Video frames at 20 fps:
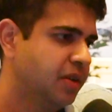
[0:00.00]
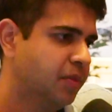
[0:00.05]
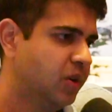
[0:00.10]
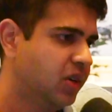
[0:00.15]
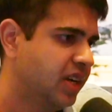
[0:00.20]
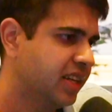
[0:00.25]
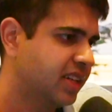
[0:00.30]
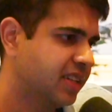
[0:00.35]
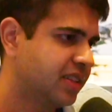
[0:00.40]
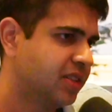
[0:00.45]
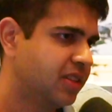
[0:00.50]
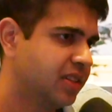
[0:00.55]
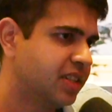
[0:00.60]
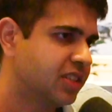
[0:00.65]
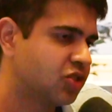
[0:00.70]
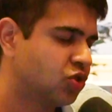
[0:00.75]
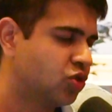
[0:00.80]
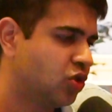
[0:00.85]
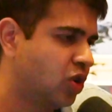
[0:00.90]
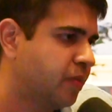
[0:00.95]
about like,
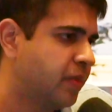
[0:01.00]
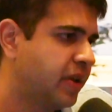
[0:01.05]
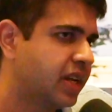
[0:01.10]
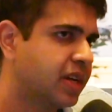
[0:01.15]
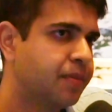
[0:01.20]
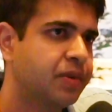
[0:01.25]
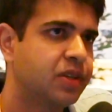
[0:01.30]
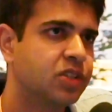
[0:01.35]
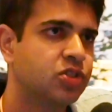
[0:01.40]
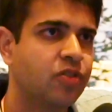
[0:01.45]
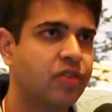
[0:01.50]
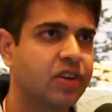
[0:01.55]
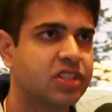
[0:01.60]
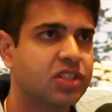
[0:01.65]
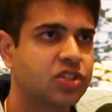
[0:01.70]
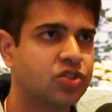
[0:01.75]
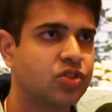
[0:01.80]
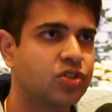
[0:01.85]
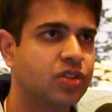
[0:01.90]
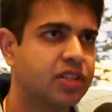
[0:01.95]
there's not many companies who have
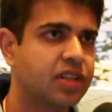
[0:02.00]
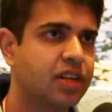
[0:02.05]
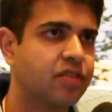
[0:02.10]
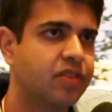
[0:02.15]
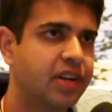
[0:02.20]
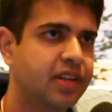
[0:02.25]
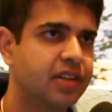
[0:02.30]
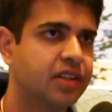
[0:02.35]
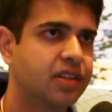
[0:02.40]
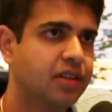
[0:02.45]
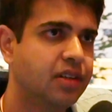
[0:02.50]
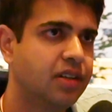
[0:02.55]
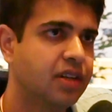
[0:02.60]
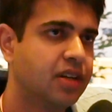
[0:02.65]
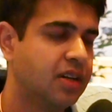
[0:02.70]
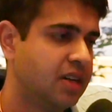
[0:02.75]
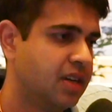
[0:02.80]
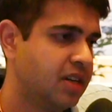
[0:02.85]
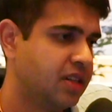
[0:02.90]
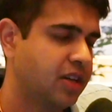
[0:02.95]
access to this kind of data.
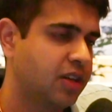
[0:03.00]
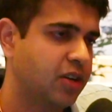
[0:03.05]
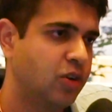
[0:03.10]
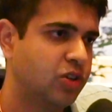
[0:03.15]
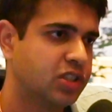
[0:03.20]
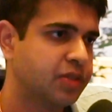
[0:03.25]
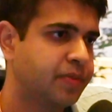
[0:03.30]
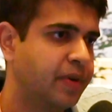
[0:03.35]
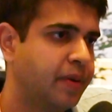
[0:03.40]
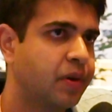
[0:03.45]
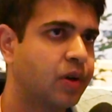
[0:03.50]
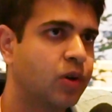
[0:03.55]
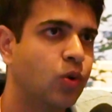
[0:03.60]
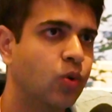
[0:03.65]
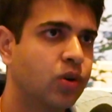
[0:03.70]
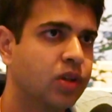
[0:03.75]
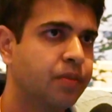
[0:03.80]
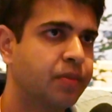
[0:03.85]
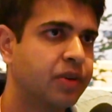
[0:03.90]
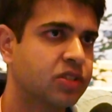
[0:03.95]
The closest might be
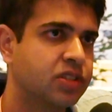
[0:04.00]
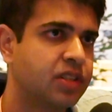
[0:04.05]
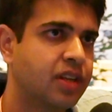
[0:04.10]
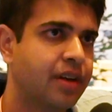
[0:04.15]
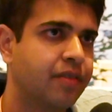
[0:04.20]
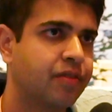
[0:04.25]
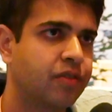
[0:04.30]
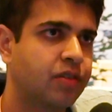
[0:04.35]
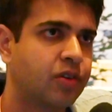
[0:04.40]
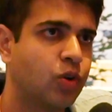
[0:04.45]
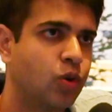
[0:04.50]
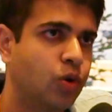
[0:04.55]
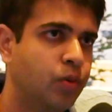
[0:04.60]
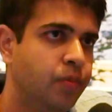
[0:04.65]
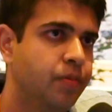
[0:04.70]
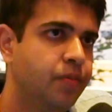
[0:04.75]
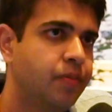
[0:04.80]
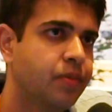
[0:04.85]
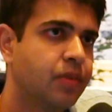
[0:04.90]
Google because they have Chrome.